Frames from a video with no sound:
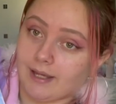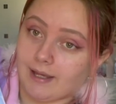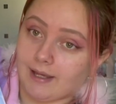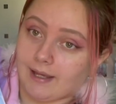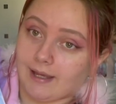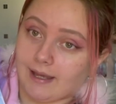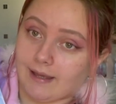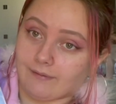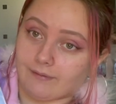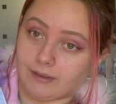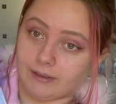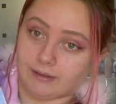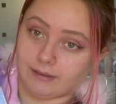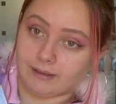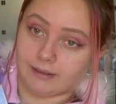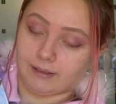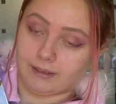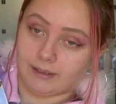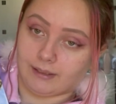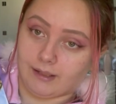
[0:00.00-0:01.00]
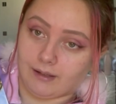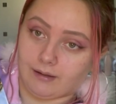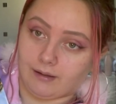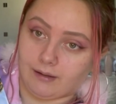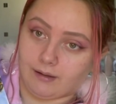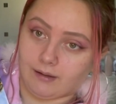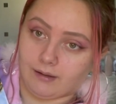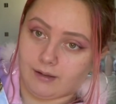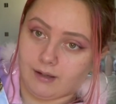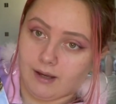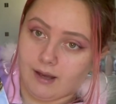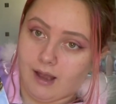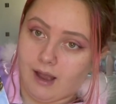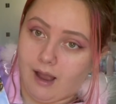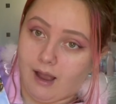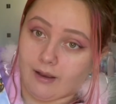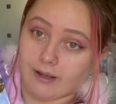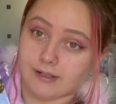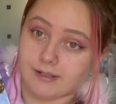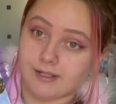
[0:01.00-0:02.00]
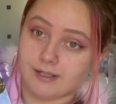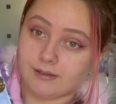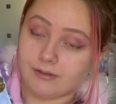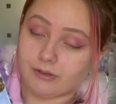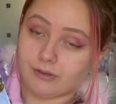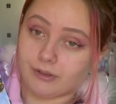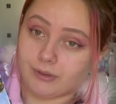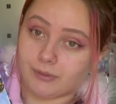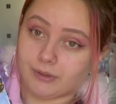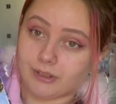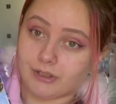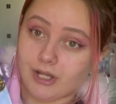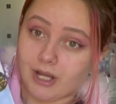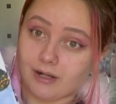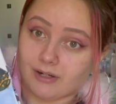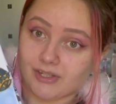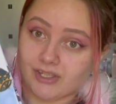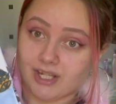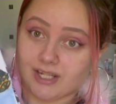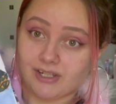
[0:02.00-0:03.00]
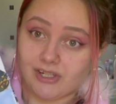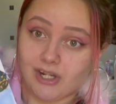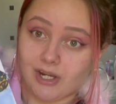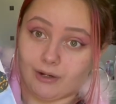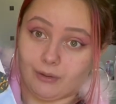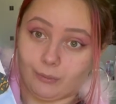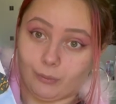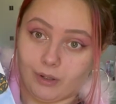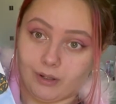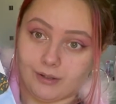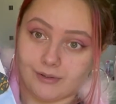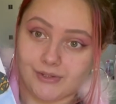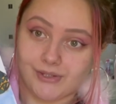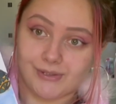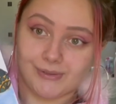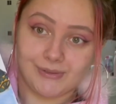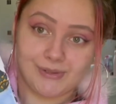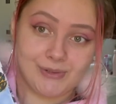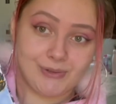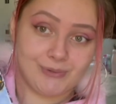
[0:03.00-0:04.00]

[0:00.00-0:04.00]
Evidently, I did not know what a dark skin tone was.